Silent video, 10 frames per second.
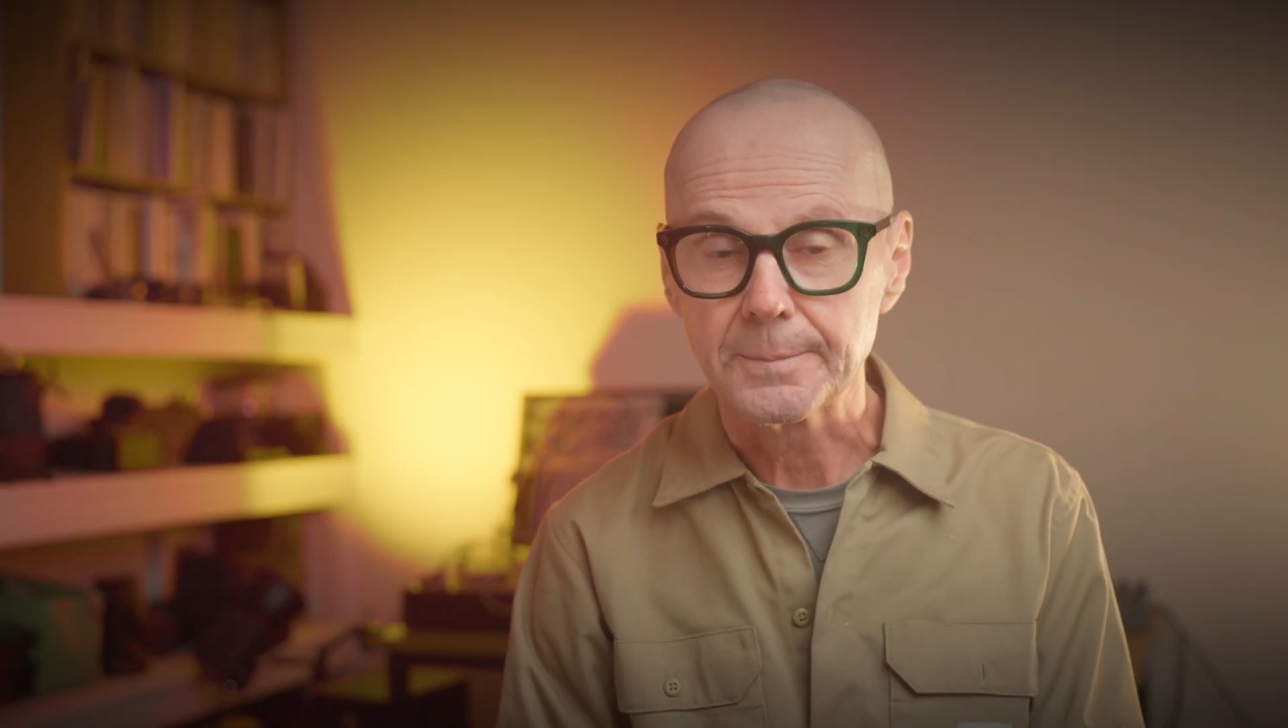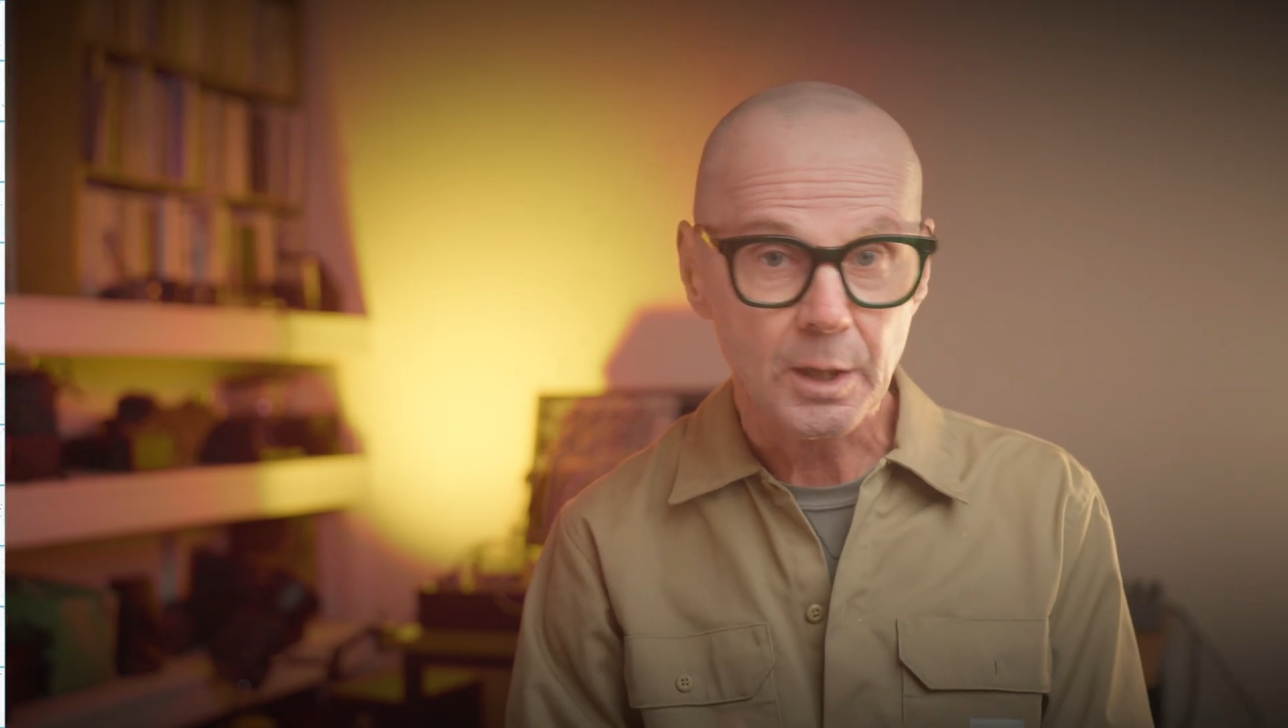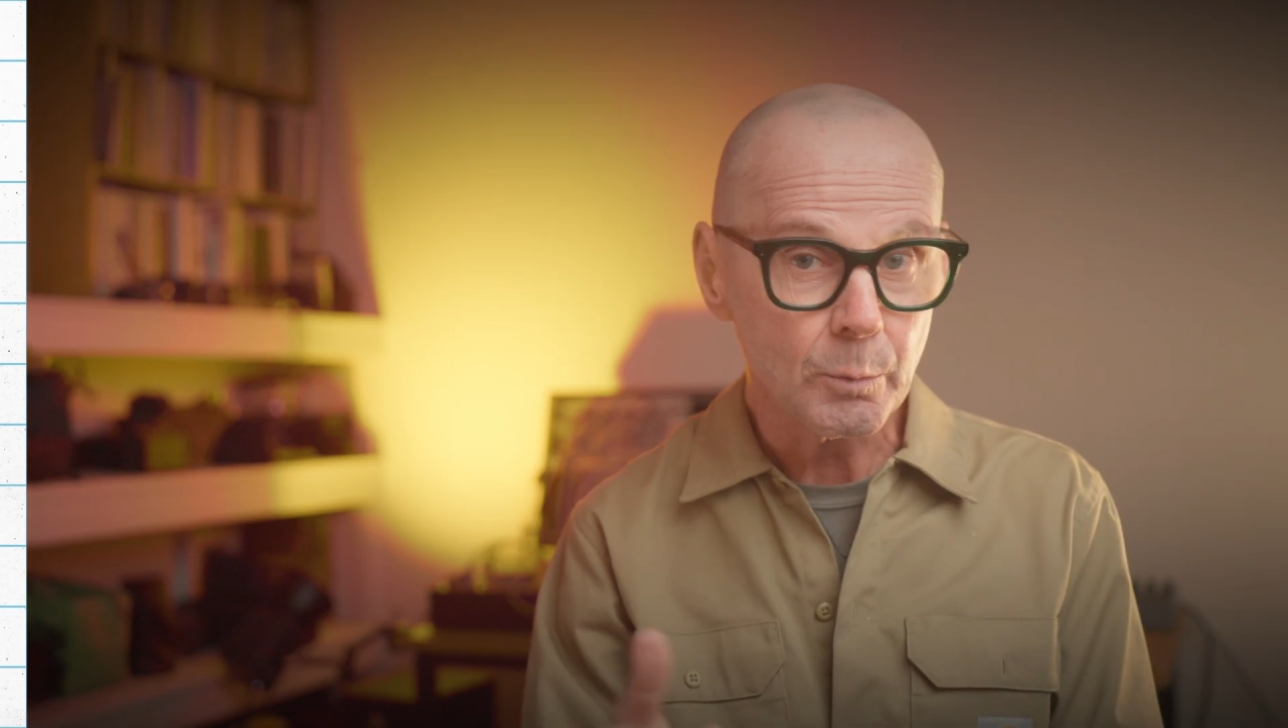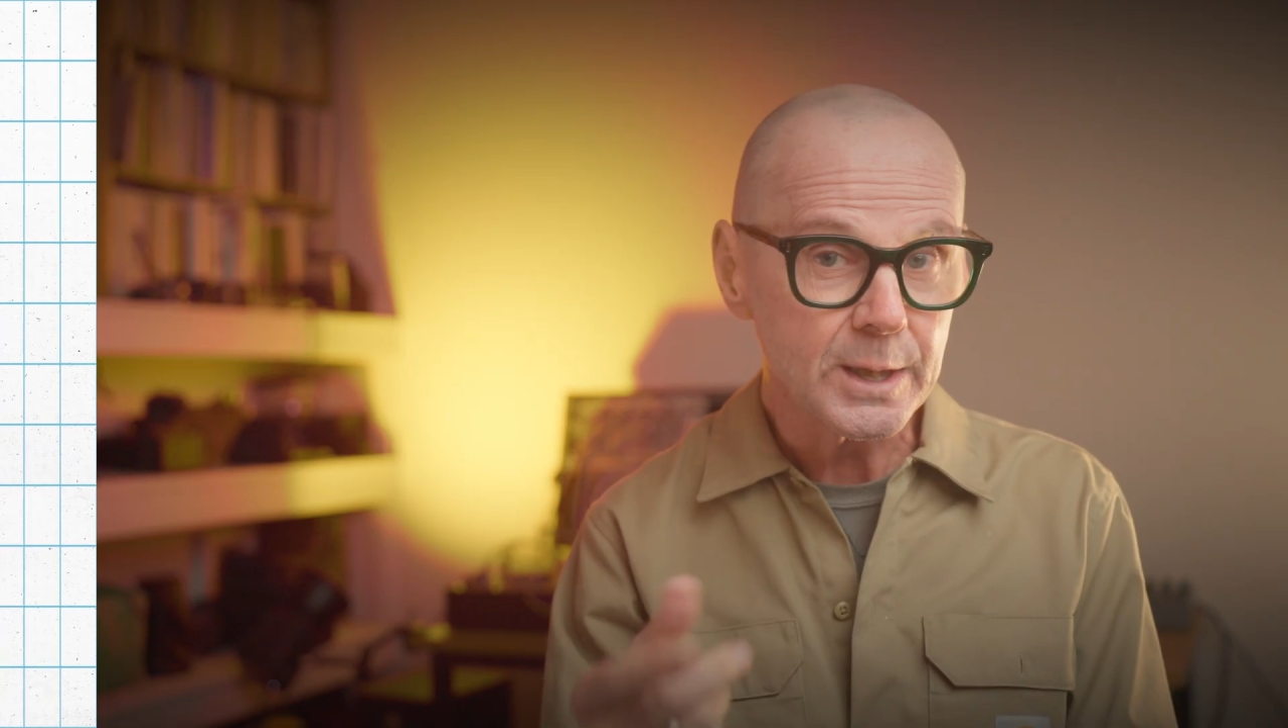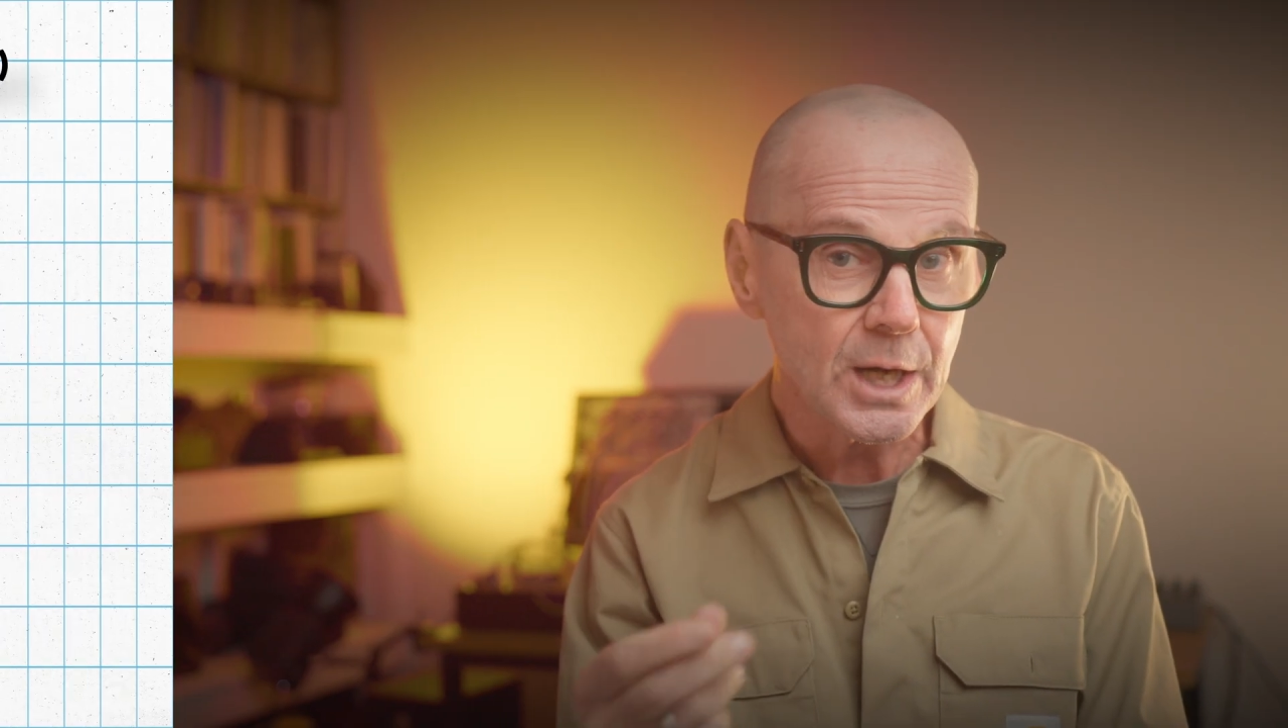Now
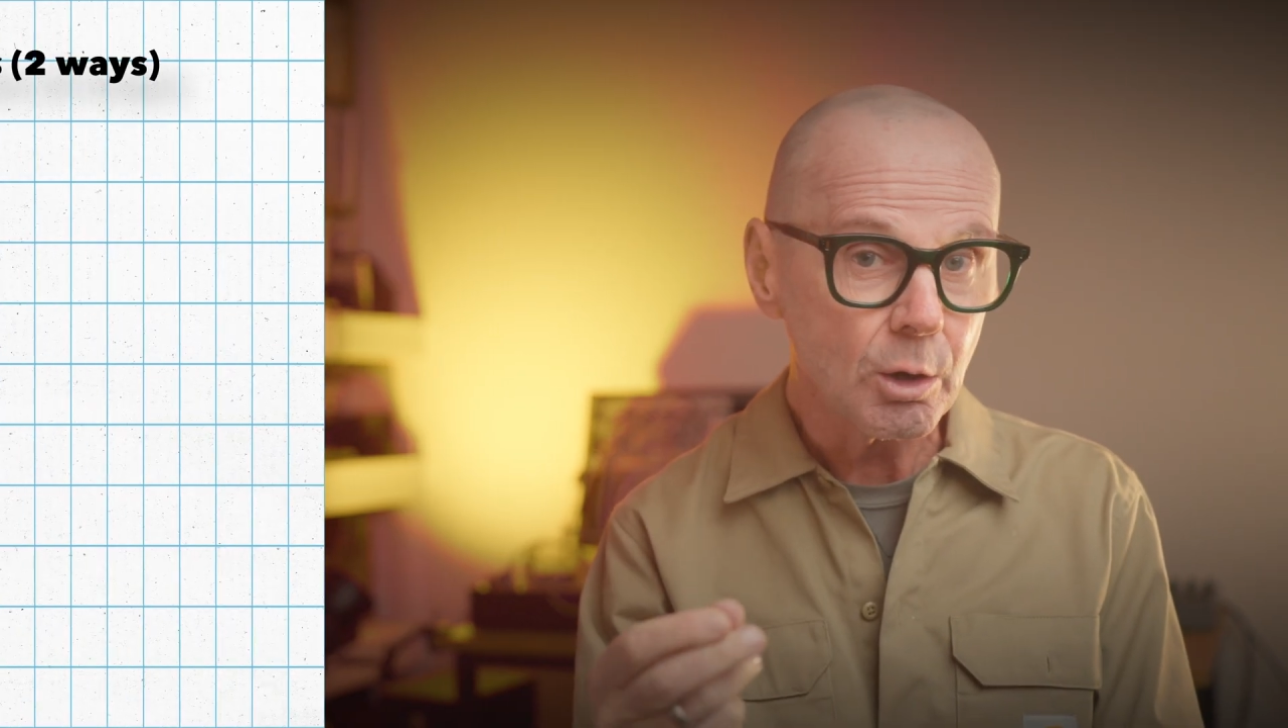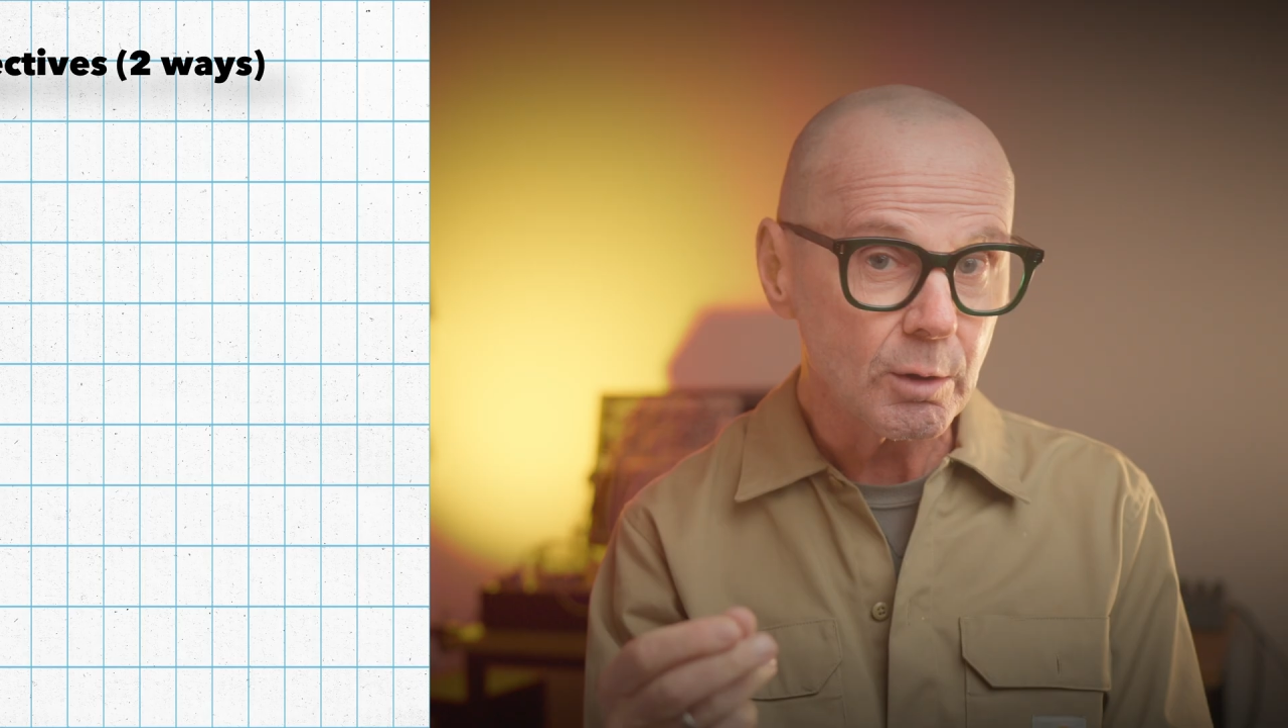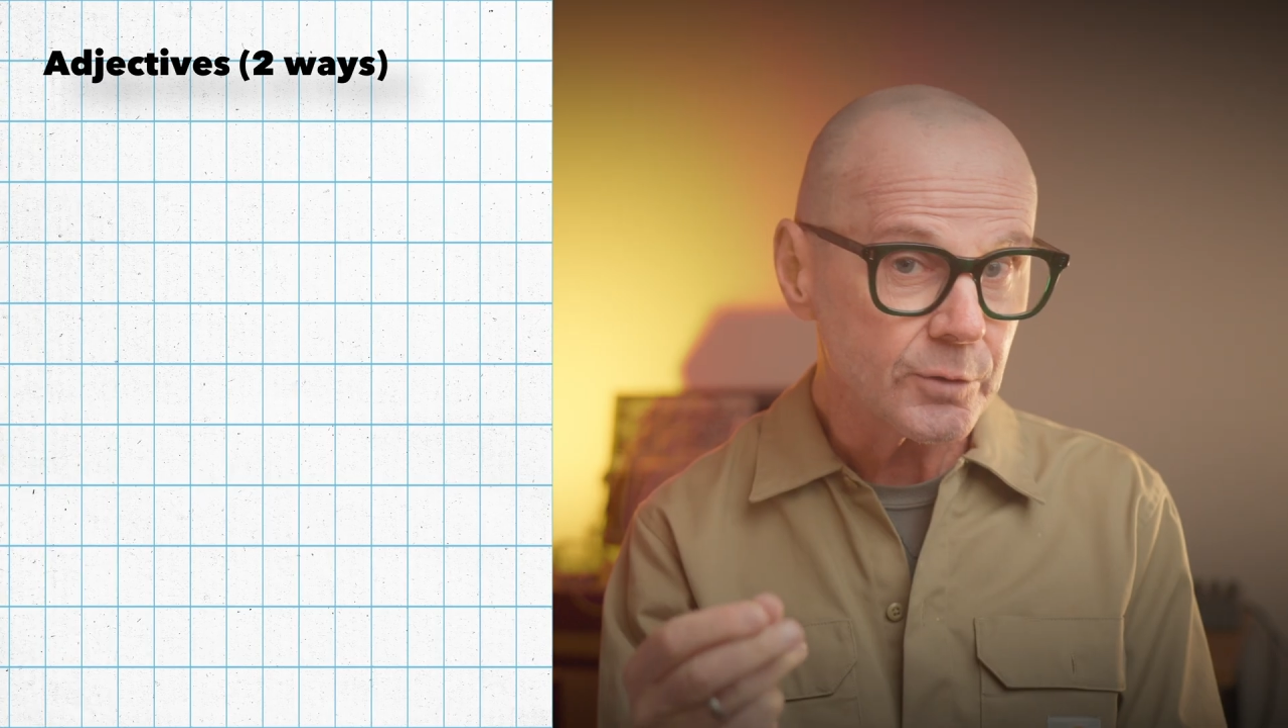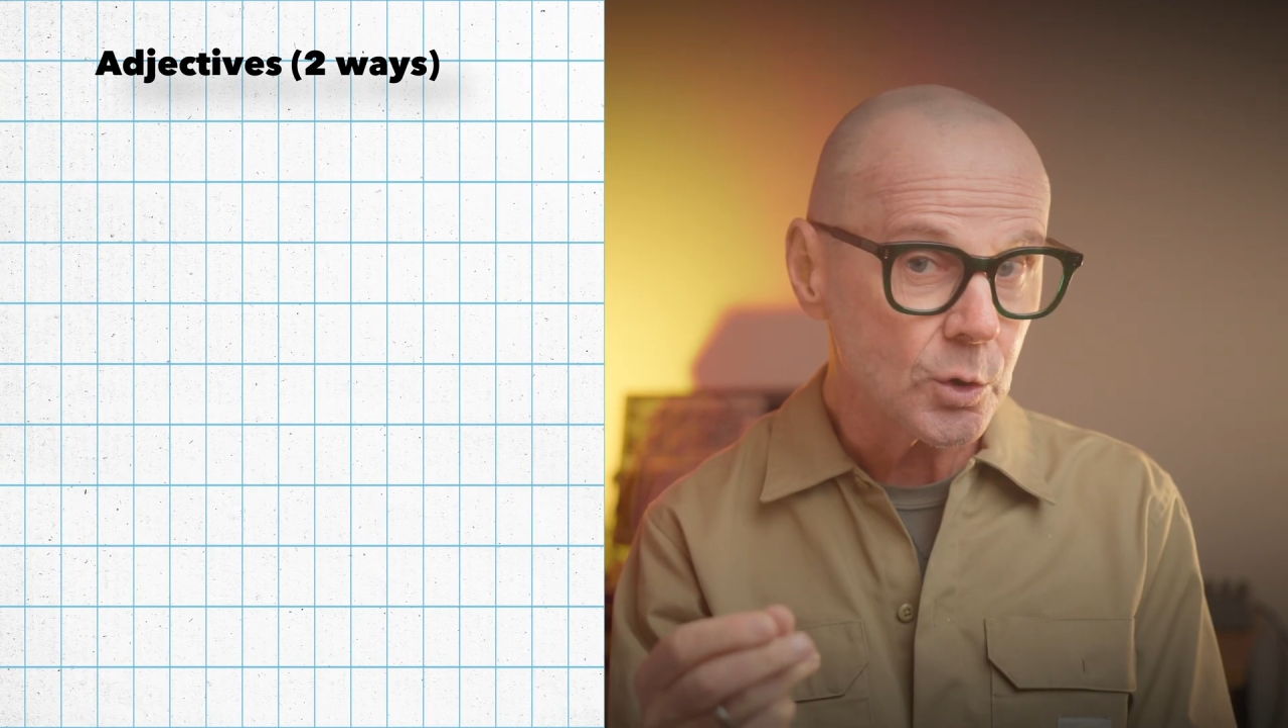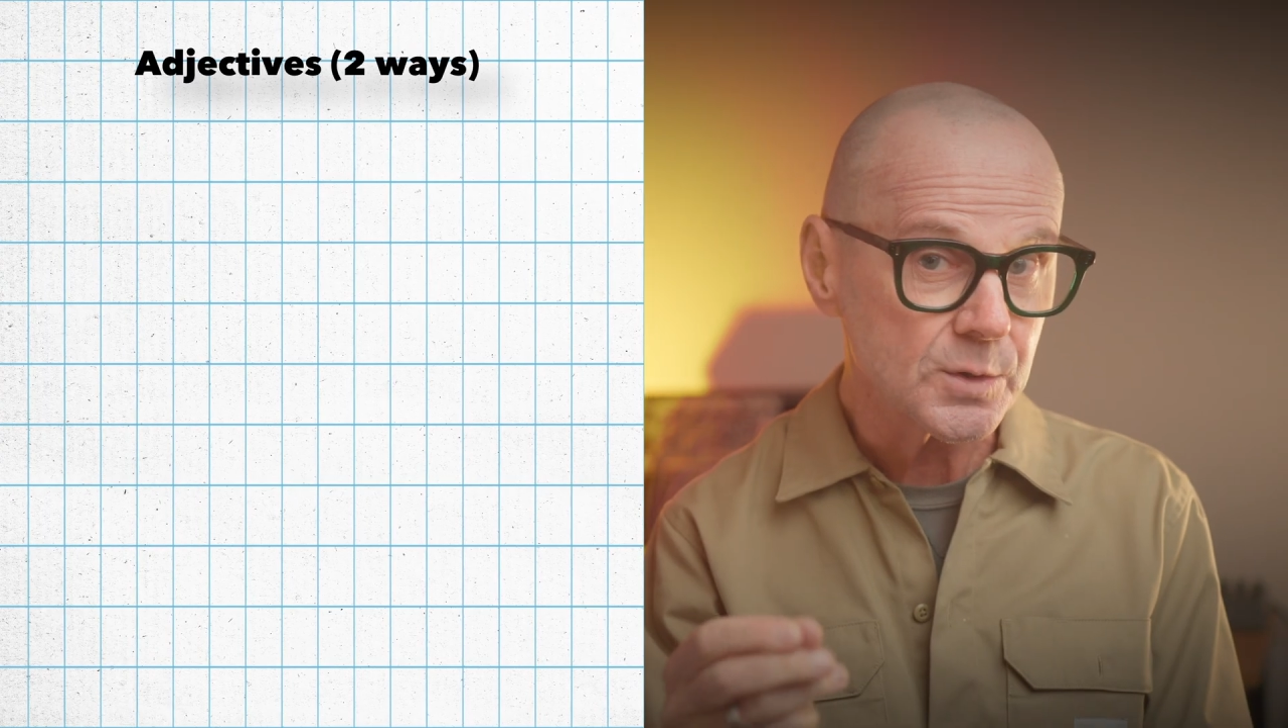we know,
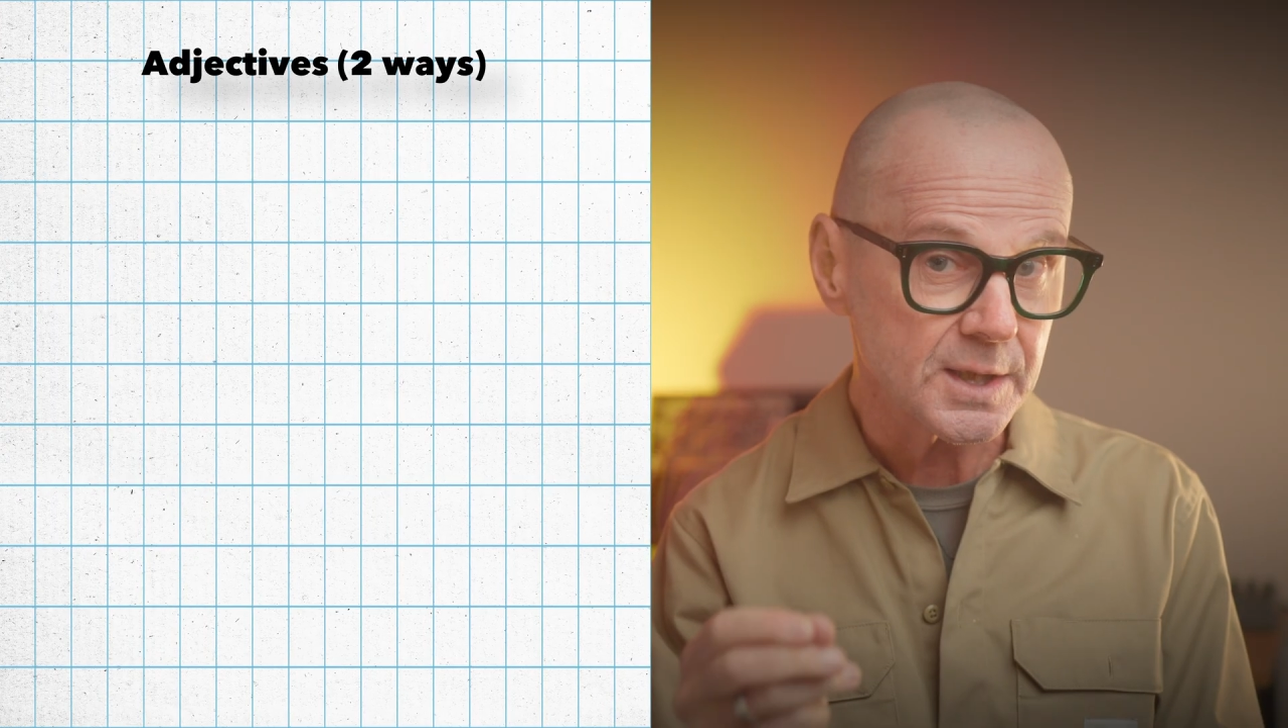of course,